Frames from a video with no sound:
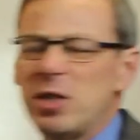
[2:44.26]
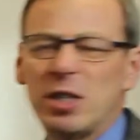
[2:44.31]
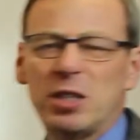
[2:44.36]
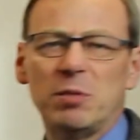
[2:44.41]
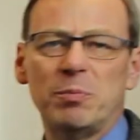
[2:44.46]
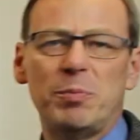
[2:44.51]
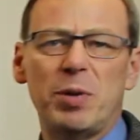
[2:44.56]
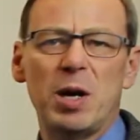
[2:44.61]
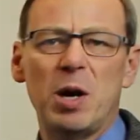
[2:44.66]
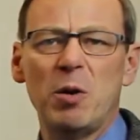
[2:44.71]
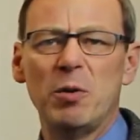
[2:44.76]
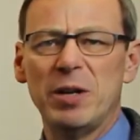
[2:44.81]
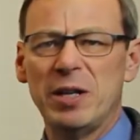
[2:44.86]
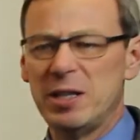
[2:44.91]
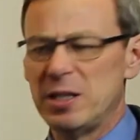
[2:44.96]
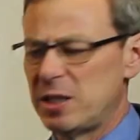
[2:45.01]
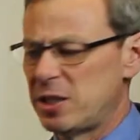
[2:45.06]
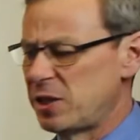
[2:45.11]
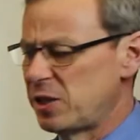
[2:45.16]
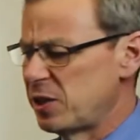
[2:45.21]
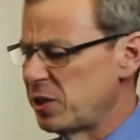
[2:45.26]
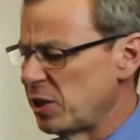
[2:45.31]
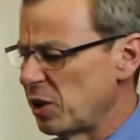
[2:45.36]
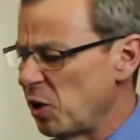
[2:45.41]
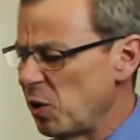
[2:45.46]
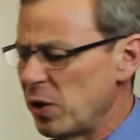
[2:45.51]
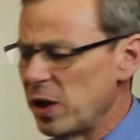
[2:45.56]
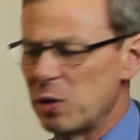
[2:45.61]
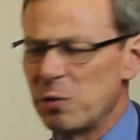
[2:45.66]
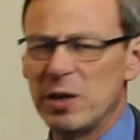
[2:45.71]
the components
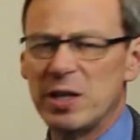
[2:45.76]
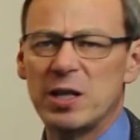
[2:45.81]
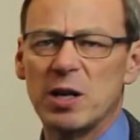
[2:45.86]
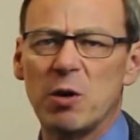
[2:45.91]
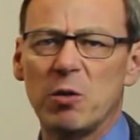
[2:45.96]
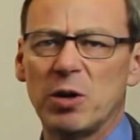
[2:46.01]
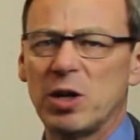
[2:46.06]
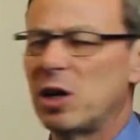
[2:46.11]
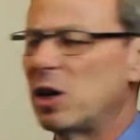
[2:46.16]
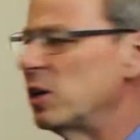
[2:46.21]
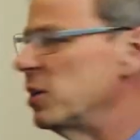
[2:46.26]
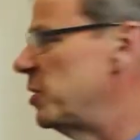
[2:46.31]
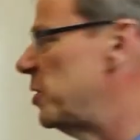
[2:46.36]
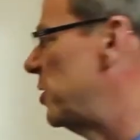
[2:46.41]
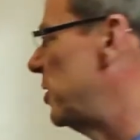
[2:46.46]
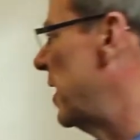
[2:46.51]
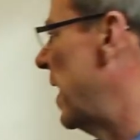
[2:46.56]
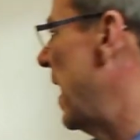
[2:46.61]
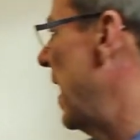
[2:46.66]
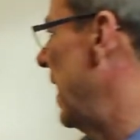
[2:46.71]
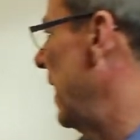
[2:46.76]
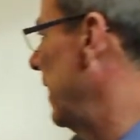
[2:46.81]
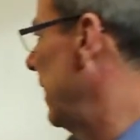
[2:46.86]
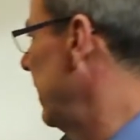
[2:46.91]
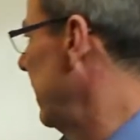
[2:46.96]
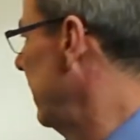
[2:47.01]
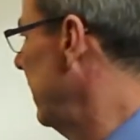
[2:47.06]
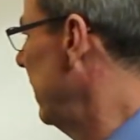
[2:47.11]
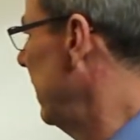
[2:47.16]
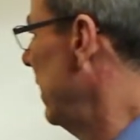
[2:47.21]
so that we don't cause sag.
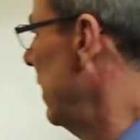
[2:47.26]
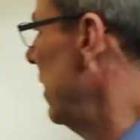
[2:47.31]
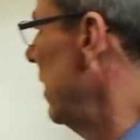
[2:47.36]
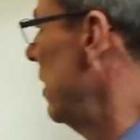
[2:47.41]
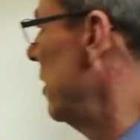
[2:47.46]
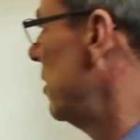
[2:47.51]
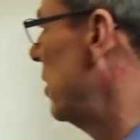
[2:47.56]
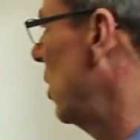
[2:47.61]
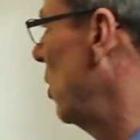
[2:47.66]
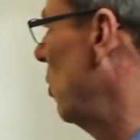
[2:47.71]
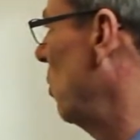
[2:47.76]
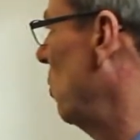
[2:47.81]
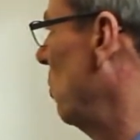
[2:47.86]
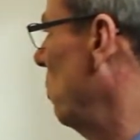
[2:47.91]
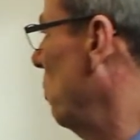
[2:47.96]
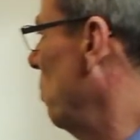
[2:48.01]
So